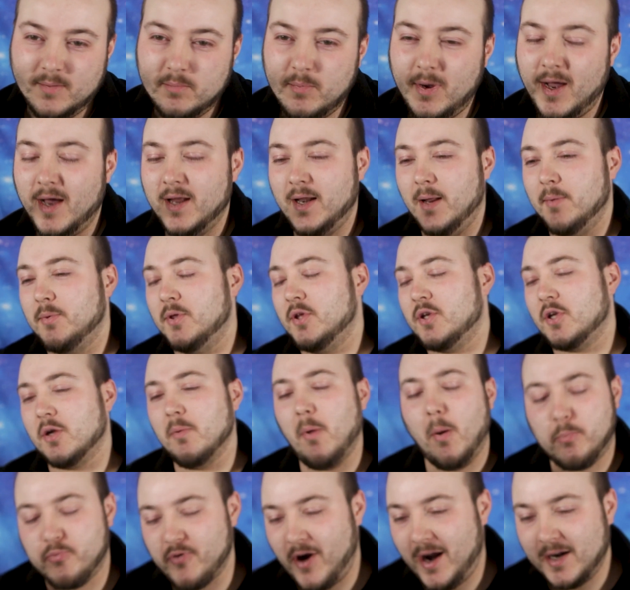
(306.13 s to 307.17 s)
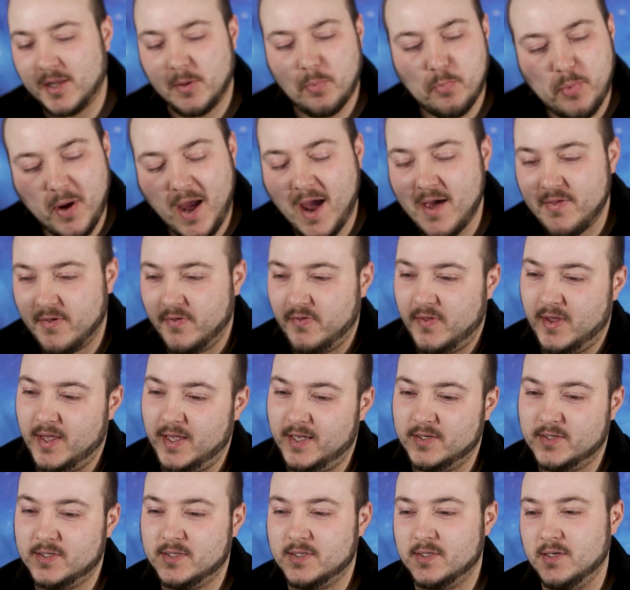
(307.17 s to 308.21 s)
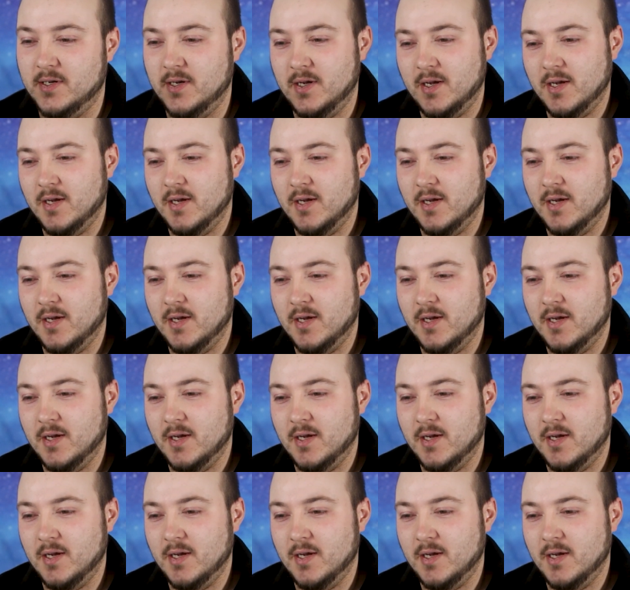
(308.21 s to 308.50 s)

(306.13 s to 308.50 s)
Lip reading: Man, come on, Brad, you're better than this.